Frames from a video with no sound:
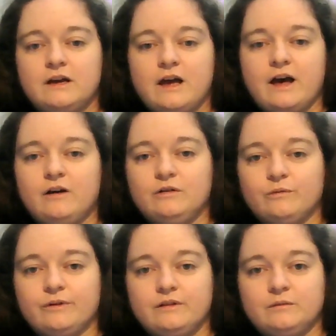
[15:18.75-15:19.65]

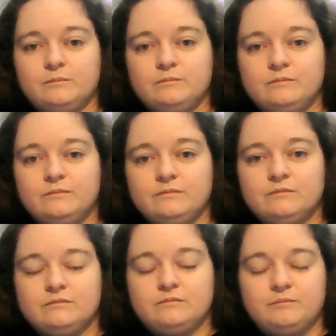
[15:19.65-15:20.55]
algorithm
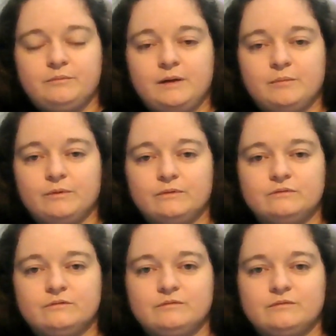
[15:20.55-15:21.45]
people,
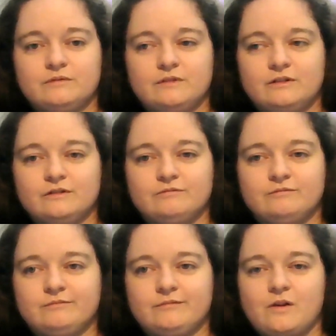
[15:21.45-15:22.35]
or,
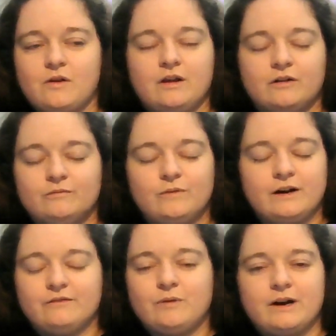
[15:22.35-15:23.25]
you know,
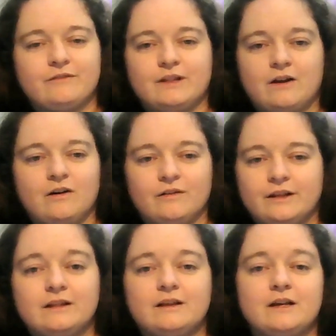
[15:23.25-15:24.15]
whatever they call
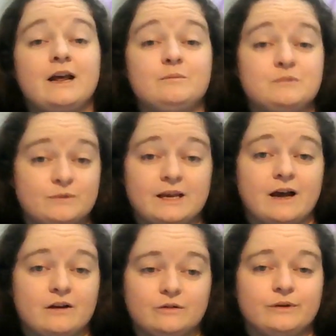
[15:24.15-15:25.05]
it. It helps with the
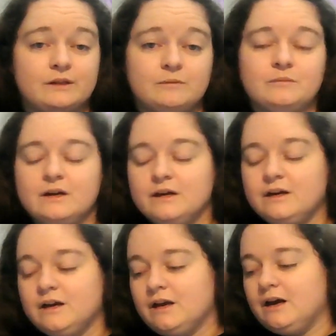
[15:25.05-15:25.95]
algorithm.
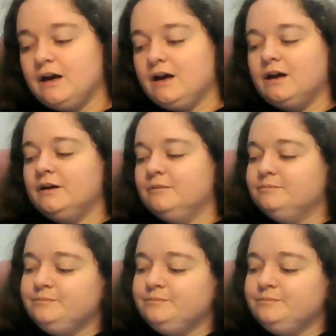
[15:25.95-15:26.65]
I